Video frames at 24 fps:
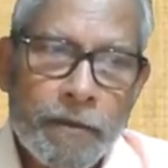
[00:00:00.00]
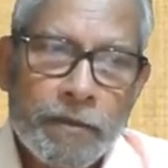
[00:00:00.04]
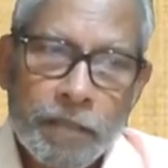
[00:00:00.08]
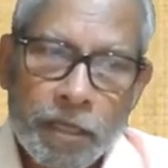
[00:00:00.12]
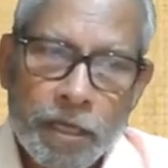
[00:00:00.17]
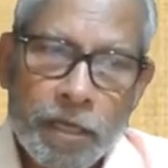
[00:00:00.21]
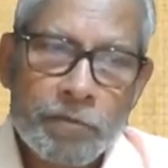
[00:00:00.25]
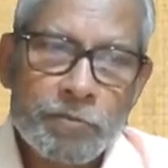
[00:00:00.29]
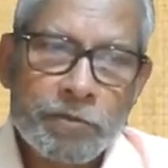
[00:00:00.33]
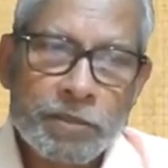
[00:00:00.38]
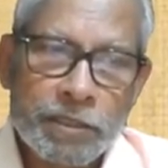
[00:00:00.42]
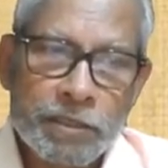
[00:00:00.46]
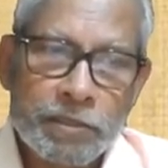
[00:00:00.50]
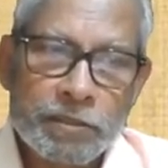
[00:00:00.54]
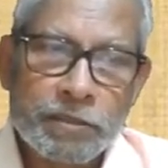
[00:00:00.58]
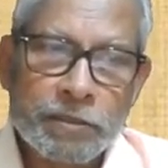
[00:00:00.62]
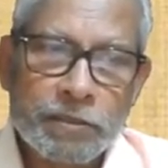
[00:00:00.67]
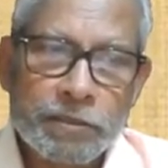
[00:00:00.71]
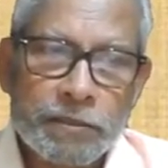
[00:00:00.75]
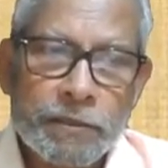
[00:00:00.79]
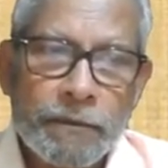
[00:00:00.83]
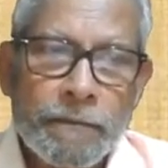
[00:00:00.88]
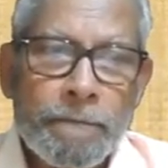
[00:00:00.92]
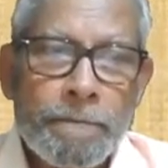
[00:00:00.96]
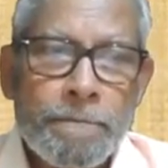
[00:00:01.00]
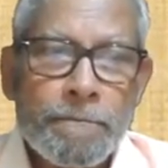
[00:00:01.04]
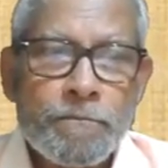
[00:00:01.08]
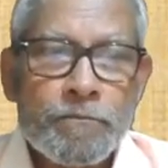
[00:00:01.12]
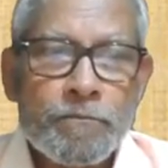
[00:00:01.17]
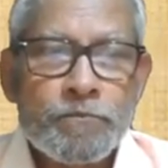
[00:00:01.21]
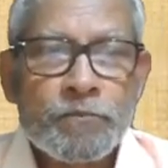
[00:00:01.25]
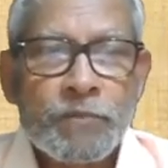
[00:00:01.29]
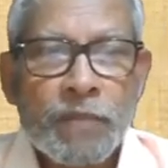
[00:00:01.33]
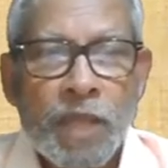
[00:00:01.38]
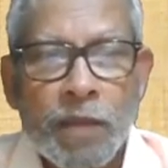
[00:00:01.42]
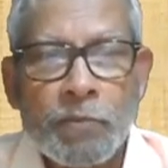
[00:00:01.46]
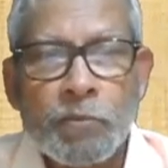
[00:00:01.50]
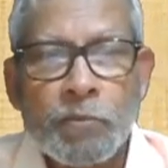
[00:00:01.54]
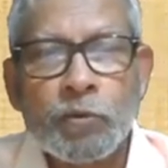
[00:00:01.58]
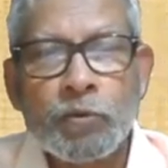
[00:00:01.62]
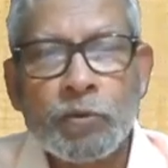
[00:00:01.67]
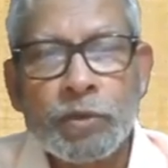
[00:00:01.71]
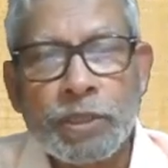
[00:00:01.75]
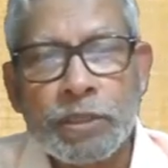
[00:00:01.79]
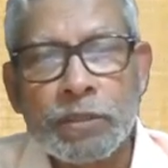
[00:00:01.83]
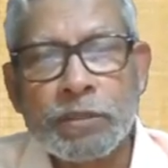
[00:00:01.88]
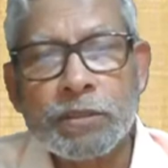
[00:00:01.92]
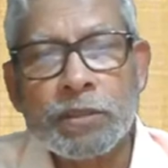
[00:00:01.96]
circumstances,
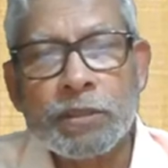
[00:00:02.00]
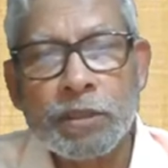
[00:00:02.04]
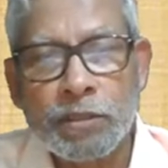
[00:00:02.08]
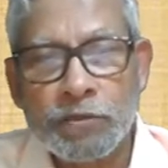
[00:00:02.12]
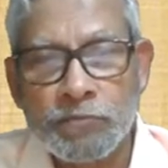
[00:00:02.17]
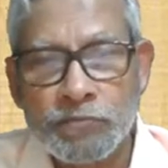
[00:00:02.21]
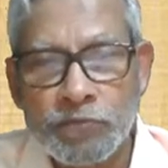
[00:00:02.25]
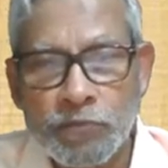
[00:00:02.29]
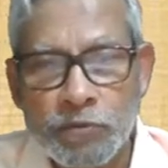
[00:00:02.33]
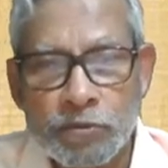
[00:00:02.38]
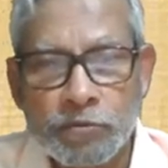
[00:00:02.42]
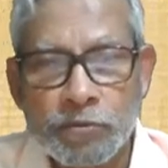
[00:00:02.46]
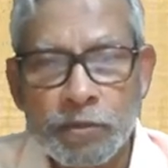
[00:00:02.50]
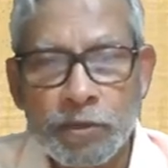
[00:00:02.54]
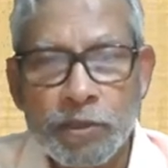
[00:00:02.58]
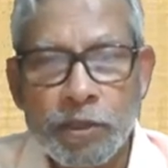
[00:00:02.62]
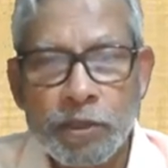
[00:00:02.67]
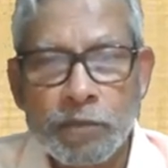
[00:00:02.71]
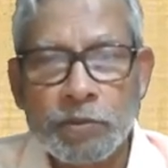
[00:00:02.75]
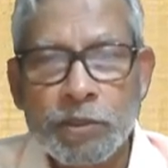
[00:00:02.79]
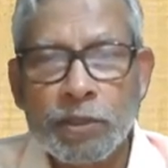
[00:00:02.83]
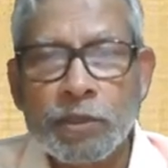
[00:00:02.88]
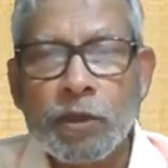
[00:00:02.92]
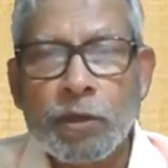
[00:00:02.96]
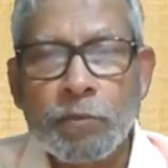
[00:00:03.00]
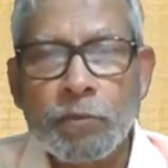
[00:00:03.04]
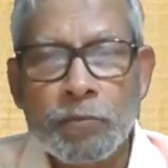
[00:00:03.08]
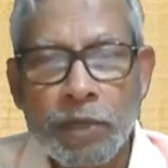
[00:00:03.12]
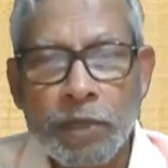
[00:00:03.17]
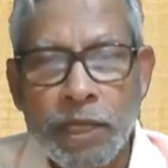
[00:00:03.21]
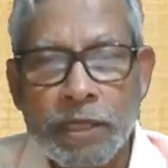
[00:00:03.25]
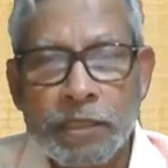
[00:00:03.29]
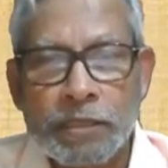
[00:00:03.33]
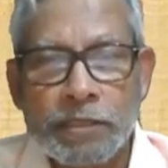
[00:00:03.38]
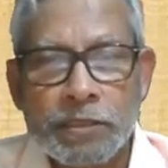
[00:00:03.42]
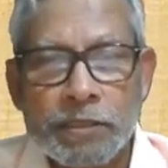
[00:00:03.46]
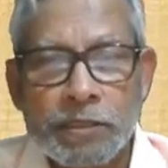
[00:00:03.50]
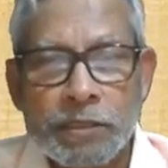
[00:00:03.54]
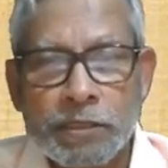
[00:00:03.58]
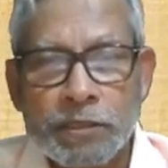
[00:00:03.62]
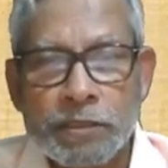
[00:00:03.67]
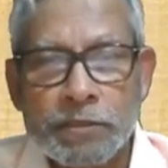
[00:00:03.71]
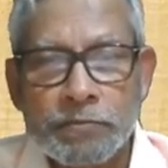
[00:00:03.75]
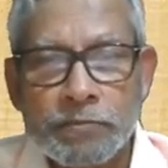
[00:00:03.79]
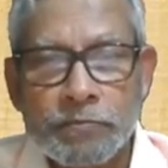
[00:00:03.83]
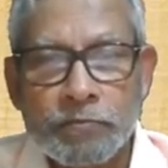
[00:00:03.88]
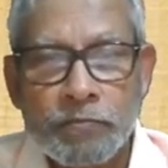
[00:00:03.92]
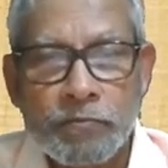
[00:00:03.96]
among which the enforcement of the
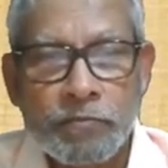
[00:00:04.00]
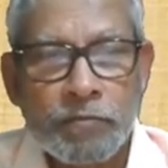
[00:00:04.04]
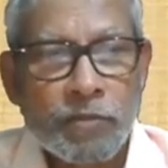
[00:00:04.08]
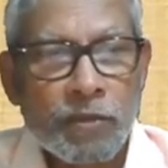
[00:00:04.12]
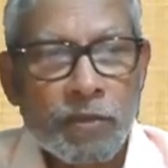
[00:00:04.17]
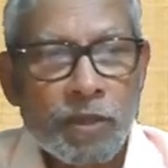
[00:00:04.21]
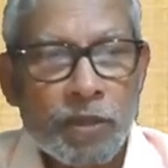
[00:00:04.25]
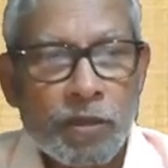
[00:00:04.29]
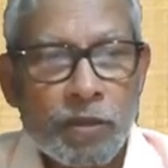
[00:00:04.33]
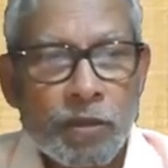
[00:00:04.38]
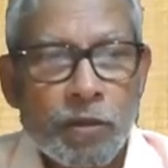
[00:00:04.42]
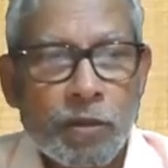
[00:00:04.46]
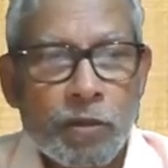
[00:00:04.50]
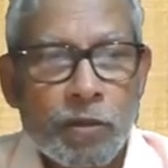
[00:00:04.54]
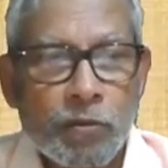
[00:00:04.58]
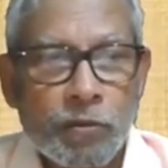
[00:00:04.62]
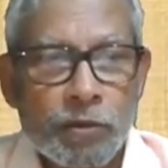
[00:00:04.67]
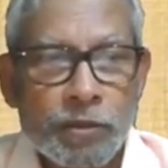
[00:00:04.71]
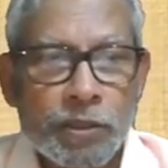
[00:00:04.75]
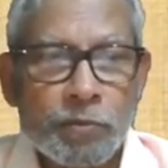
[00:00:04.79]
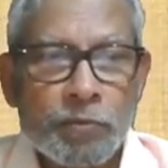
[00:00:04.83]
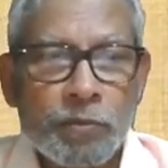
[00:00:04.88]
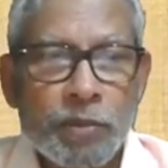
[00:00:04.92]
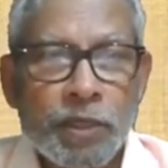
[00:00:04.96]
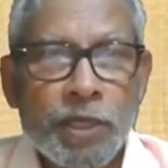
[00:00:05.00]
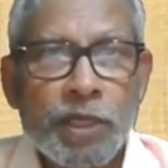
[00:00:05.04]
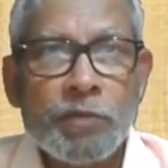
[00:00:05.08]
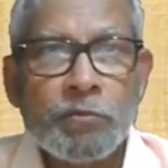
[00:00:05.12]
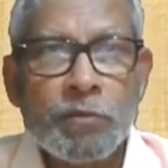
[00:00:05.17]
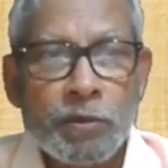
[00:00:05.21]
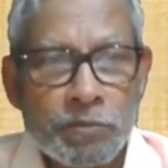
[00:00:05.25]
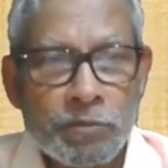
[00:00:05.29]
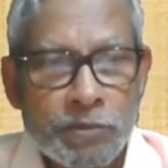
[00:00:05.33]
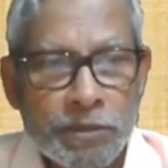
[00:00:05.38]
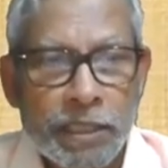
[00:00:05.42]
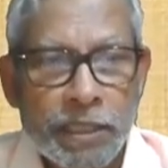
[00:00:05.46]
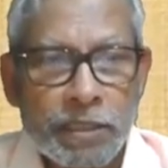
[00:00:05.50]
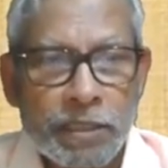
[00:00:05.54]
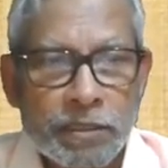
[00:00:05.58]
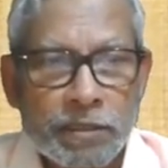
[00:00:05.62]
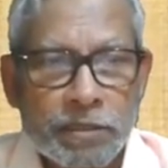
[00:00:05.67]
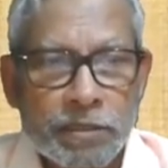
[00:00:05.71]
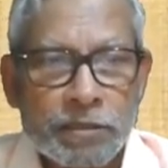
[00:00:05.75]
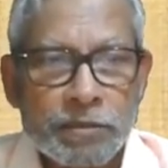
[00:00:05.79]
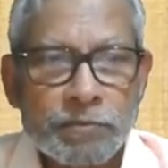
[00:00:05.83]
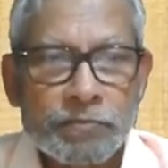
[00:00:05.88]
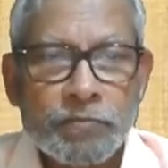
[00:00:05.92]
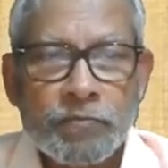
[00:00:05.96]
compliances with the minimum
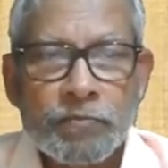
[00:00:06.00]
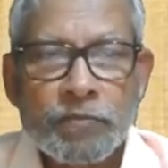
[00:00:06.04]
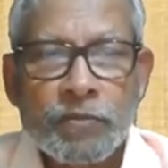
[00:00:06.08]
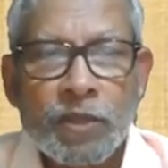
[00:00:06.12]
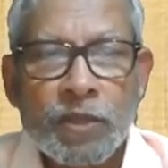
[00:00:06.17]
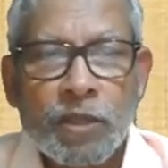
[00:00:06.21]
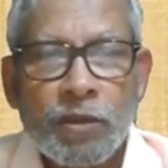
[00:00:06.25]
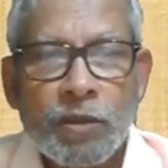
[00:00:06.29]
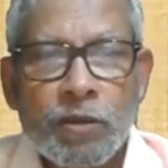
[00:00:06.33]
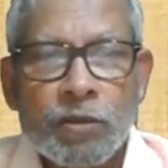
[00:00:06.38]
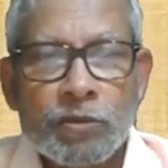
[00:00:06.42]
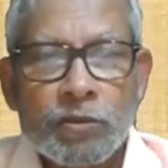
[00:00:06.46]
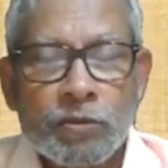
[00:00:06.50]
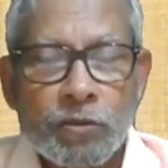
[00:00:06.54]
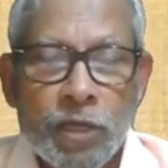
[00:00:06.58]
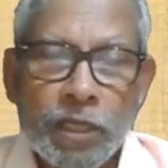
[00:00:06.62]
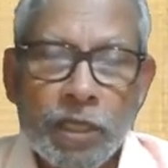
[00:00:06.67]
standards. So